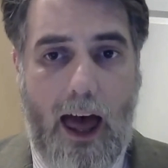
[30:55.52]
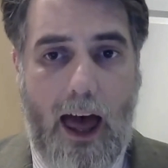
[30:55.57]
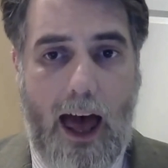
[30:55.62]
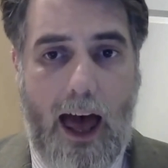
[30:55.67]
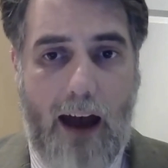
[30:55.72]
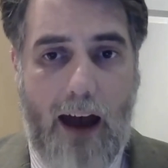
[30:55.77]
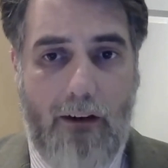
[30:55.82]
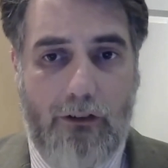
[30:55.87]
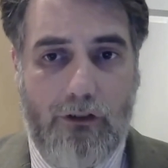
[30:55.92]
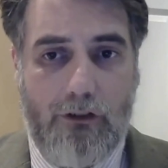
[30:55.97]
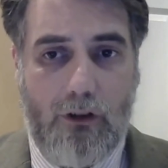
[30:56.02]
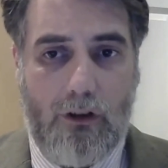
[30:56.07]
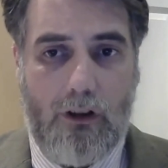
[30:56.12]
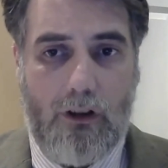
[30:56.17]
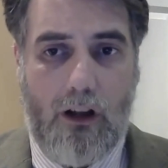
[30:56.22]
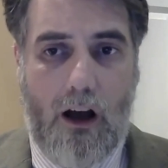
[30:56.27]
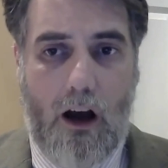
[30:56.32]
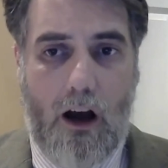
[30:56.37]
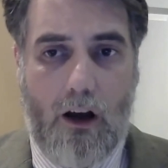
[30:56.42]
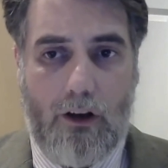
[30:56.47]

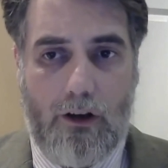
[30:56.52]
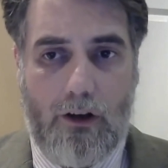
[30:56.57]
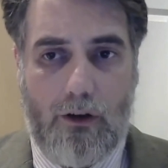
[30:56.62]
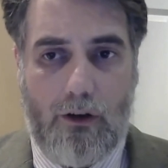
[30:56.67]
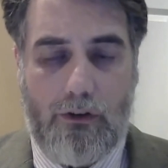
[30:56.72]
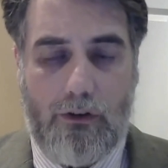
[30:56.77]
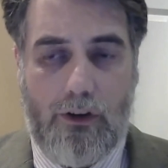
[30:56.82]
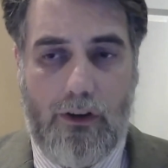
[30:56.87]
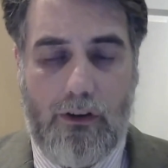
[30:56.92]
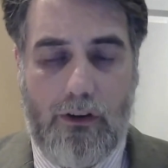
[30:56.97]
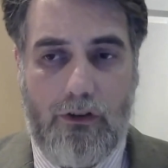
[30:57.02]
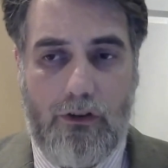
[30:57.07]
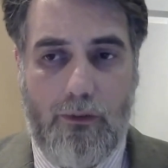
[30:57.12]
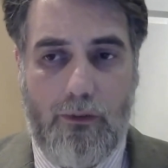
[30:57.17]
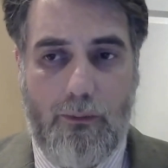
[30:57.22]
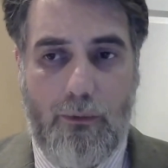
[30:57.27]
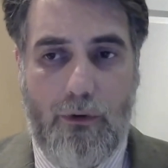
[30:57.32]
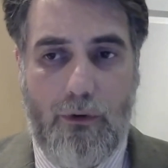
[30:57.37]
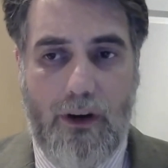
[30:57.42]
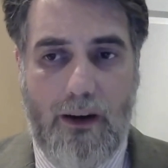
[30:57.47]
Aristotle argues that the
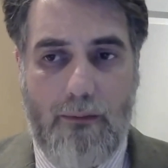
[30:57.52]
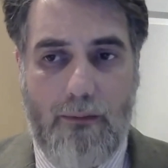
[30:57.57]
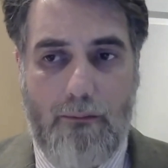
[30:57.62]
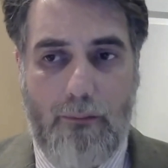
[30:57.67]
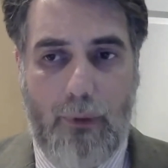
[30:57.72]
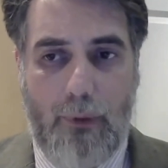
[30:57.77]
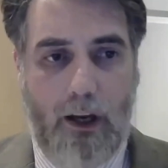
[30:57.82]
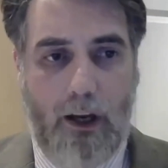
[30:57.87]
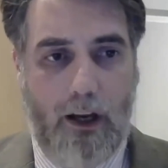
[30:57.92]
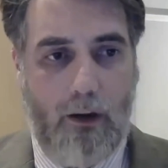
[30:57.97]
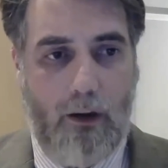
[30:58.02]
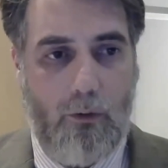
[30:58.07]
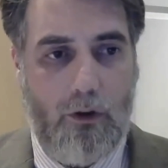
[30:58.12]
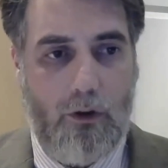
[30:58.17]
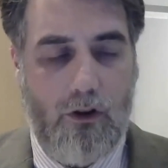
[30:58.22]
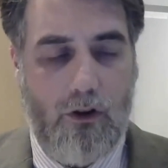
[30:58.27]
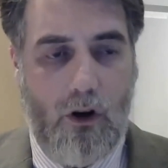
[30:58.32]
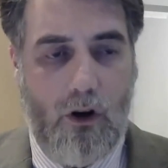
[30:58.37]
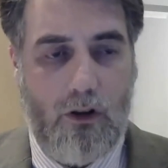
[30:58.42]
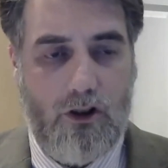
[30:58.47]
supreme being would
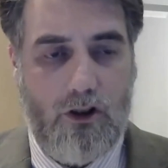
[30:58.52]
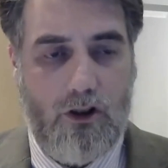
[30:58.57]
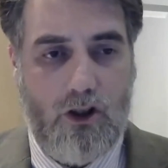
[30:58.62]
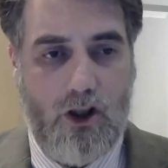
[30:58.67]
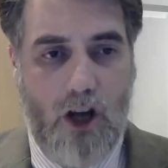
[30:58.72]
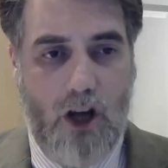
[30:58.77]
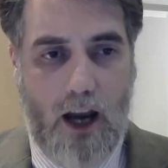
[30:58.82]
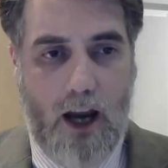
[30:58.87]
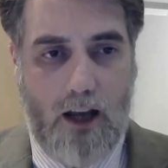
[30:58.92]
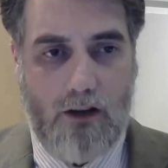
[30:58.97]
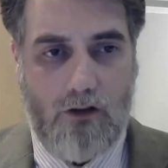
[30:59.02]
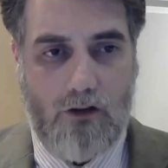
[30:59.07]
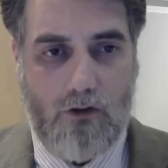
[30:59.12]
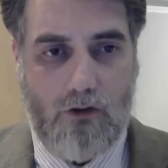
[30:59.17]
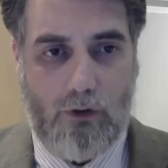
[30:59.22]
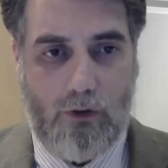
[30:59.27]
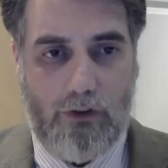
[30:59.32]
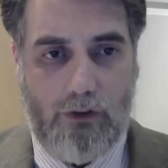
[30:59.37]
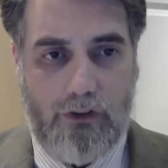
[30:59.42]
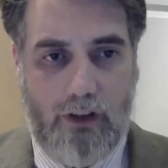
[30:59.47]
not change
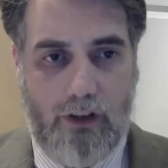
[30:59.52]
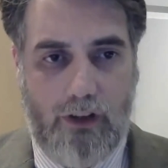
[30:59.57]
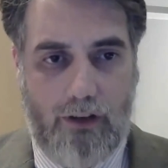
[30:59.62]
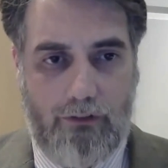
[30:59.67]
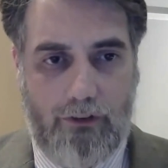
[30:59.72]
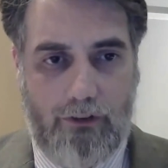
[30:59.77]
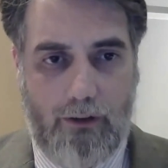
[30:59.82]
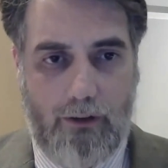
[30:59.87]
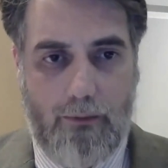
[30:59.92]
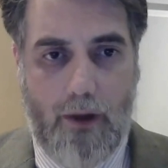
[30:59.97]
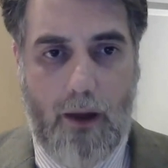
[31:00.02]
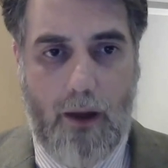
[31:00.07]
or suffer